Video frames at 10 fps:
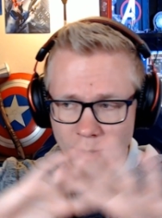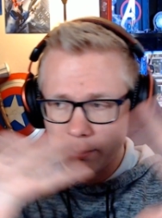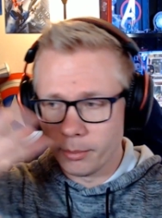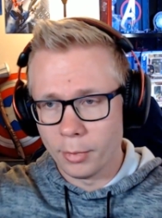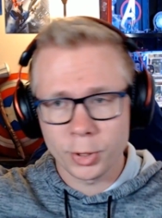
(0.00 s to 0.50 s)

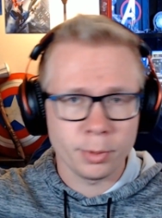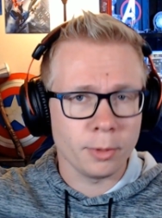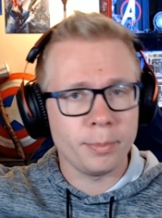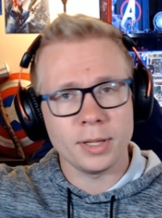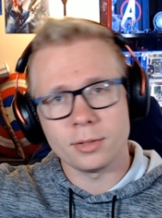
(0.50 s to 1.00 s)
multiple
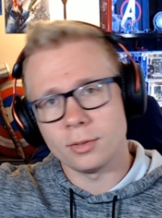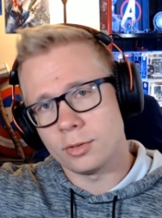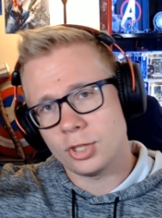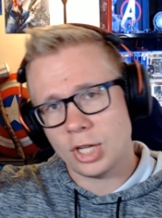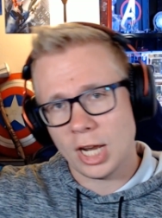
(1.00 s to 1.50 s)

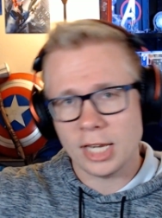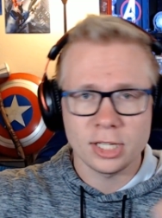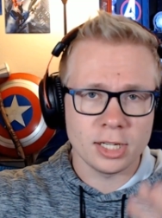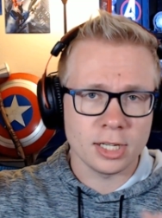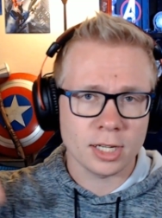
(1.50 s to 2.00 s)
pixels
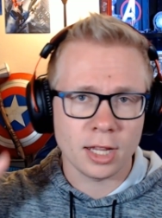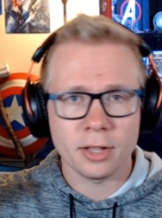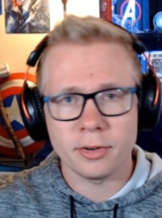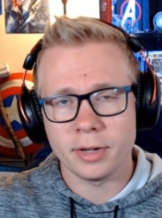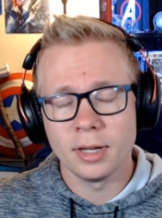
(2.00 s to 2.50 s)
changing and
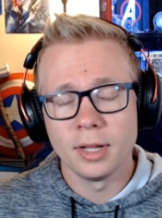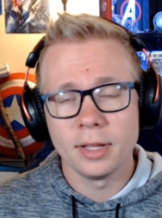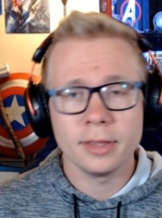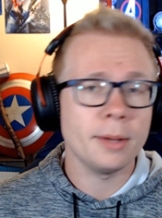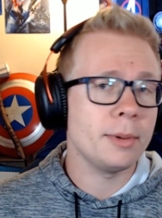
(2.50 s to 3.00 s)
coloring,
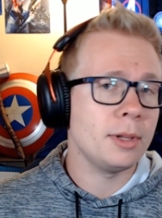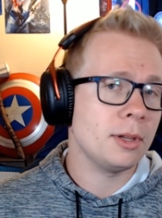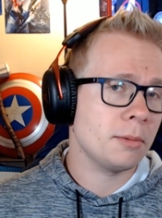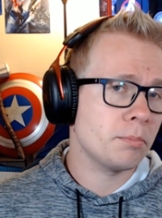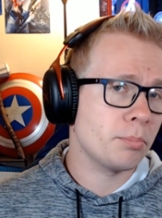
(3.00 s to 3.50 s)
that way your
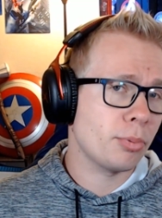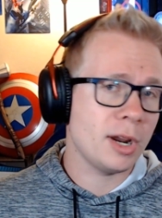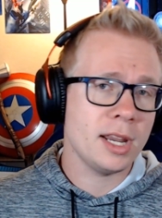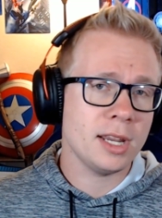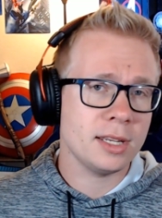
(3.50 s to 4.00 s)

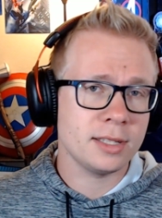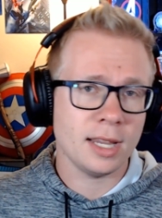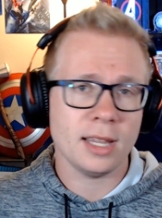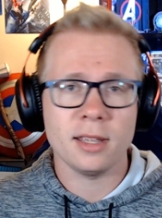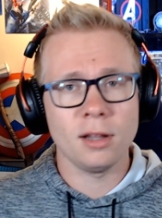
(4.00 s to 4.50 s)
brain can
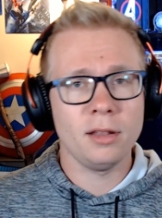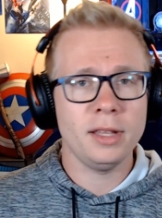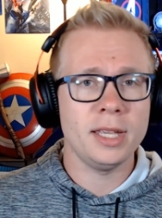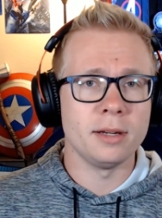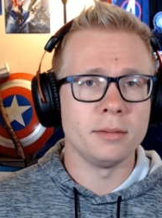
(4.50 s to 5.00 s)
take it all
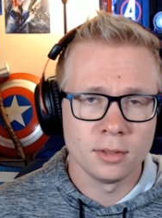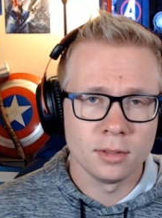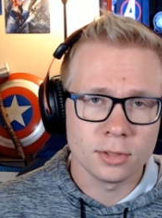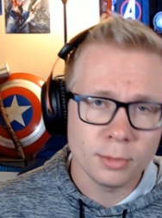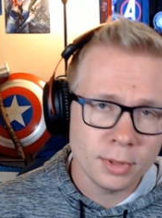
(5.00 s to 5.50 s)
in.
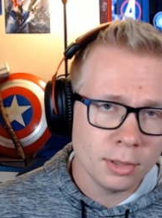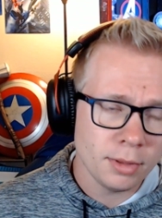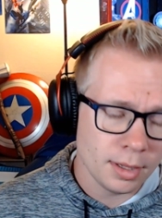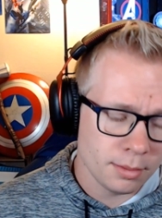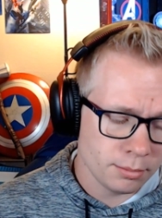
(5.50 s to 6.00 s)
So we know
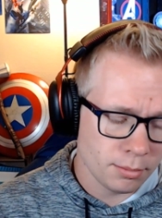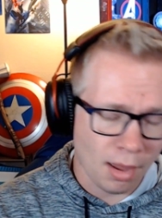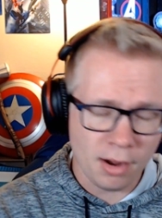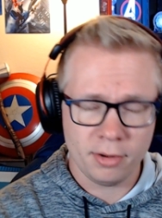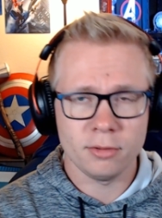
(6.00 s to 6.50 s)
that
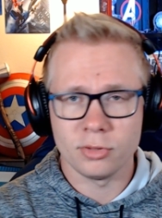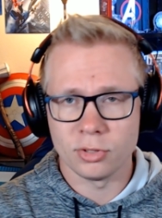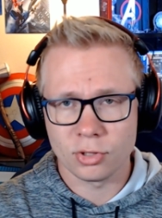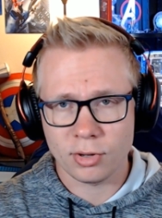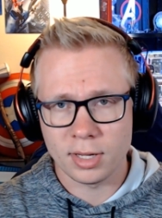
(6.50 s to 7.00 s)
monitors and
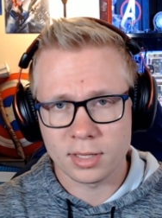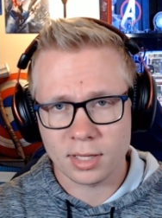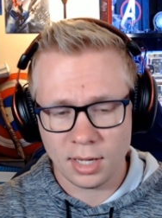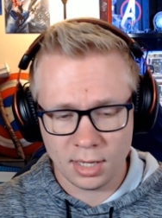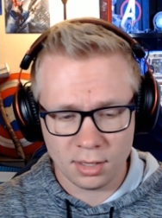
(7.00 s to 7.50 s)
screens
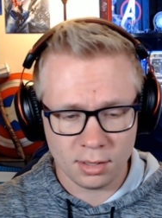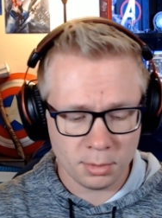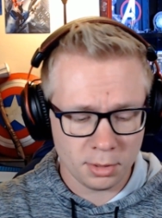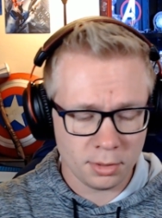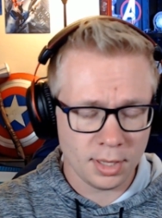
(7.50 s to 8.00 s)
can handle it. We
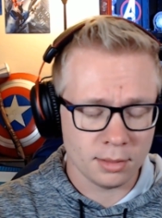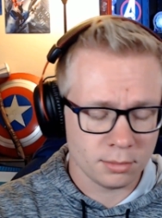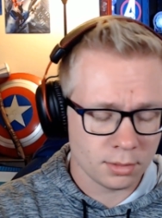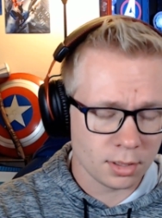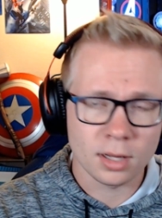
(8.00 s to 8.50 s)
know that
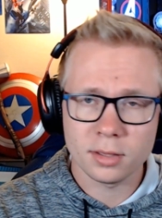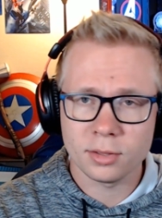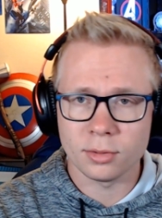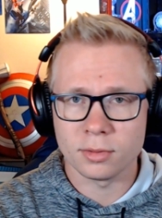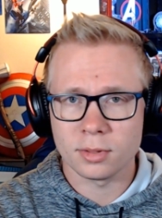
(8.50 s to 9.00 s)

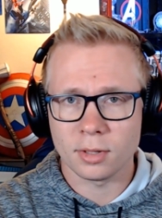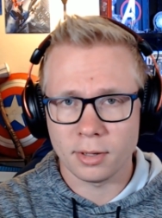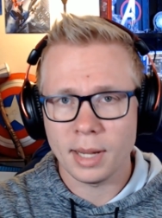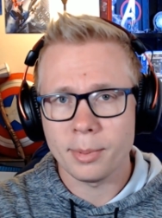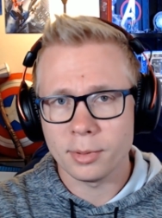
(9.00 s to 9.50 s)
consoles are
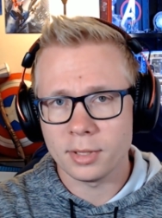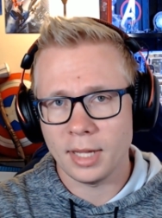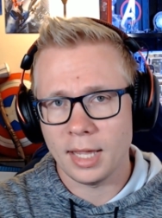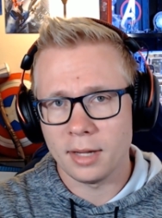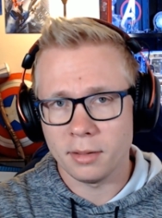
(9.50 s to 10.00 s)
able to
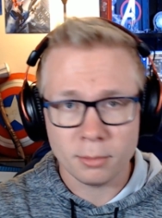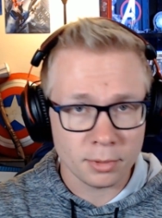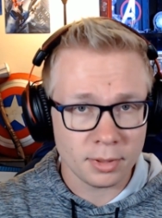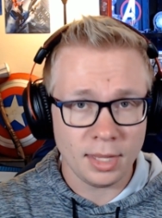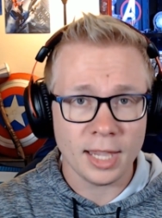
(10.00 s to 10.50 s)
handle it. Well,
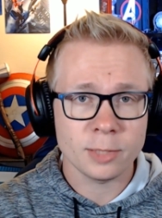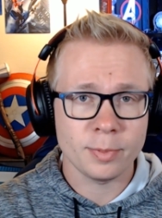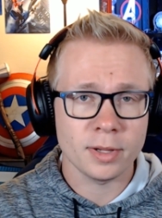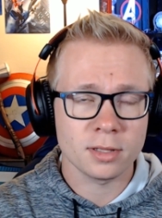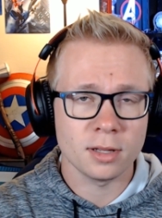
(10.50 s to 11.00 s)
the
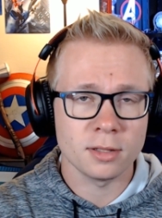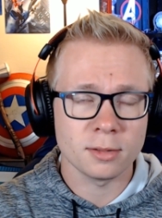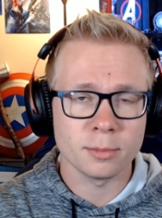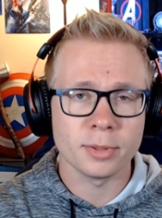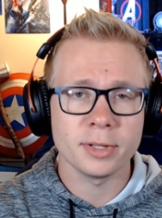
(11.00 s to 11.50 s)
Xbox console
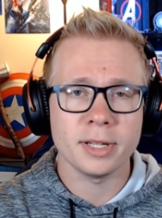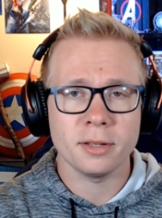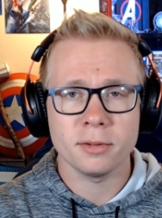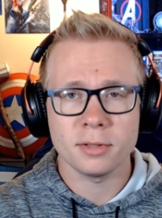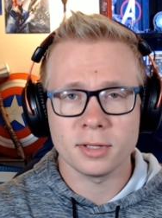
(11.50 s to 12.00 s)
in
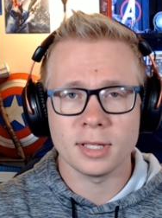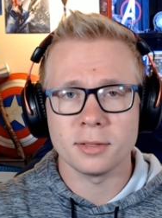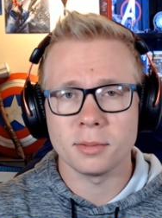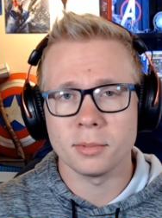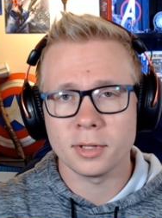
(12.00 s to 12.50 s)
particular, since that's
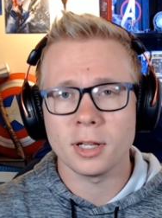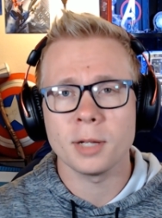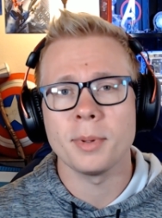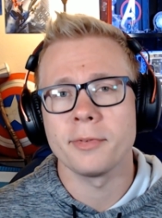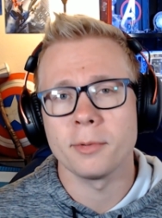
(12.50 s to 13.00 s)
what we're talking
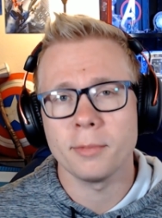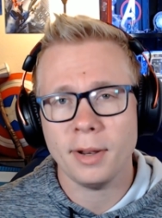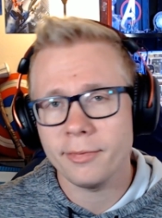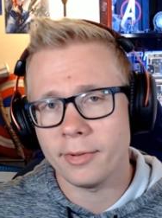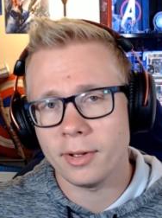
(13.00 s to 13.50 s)
about for
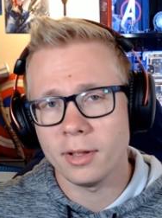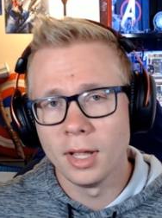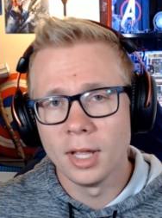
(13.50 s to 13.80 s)
Redfall.